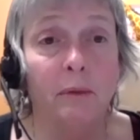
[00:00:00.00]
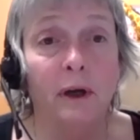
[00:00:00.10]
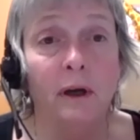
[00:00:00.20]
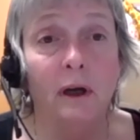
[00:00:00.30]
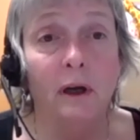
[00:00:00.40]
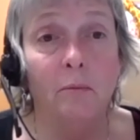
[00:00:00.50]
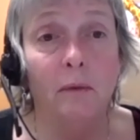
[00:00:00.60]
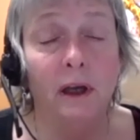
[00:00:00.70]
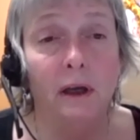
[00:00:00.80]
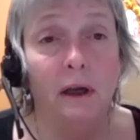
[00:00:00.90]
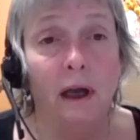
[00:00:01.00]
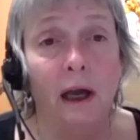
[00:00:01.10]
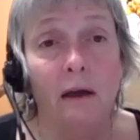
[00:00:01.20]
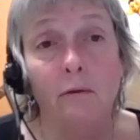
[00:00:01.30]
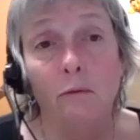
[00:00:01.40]

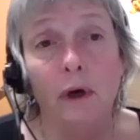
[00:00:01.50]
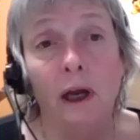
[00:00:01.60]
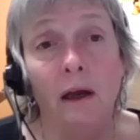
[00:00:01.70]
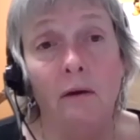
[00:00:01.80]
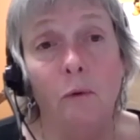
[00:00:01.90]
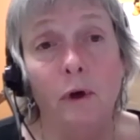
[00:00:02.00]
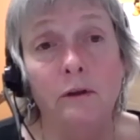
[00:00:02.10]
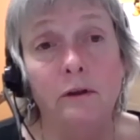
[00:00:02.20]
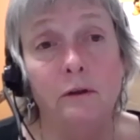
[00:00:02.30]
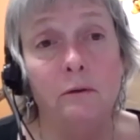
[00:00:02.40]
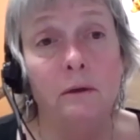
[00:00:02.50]
and will do.